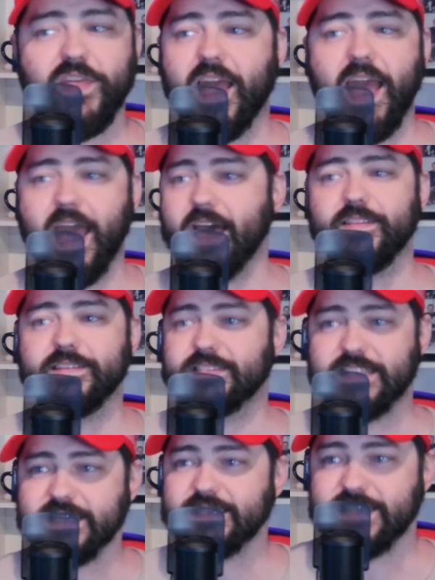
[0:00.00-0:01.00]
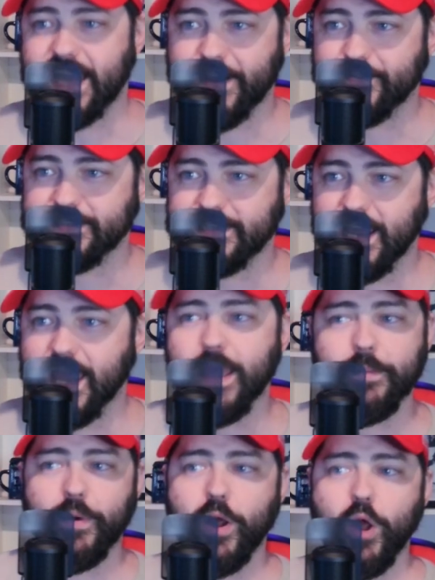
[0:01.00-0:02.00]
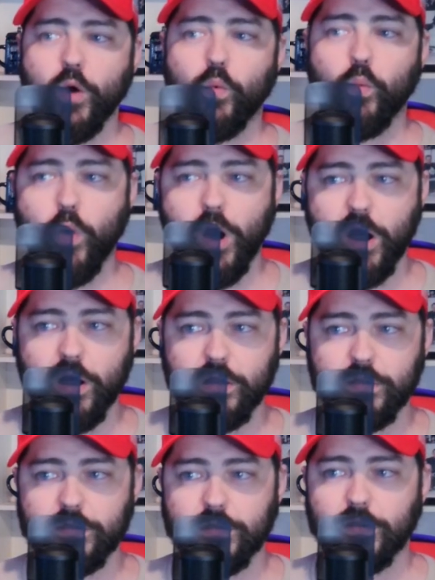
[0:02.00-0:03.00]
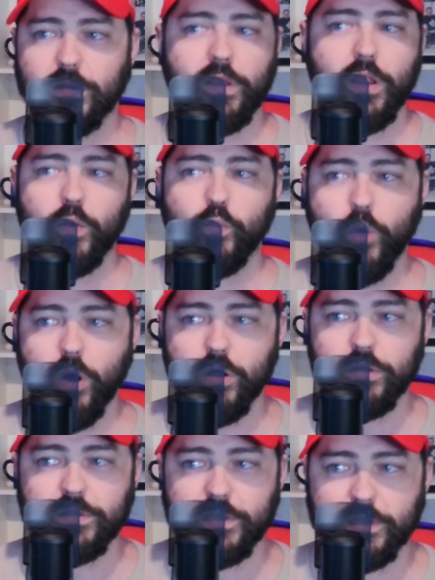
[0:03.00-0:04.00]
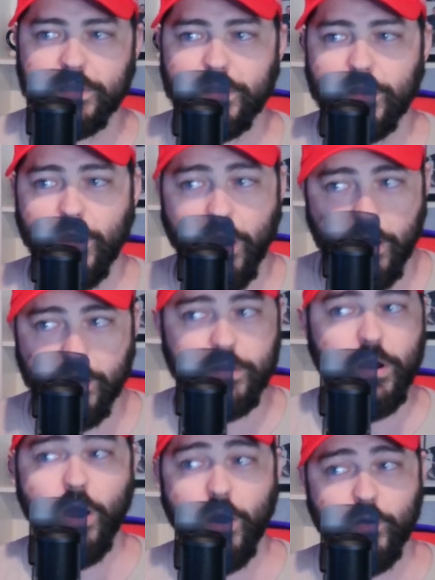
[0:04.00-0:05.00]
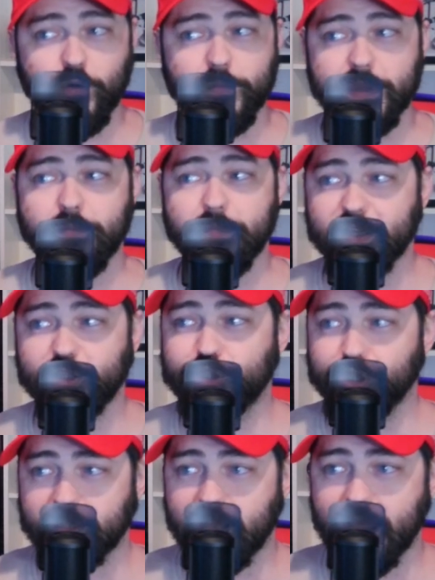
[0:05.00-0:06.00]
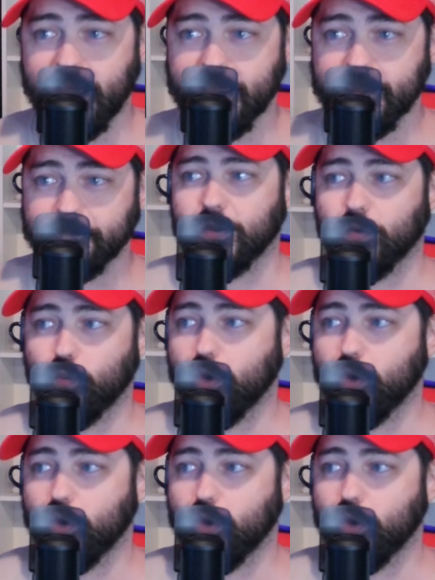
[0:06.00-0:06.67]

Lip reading: hell is this town's name? Wollongong home in mid-July, where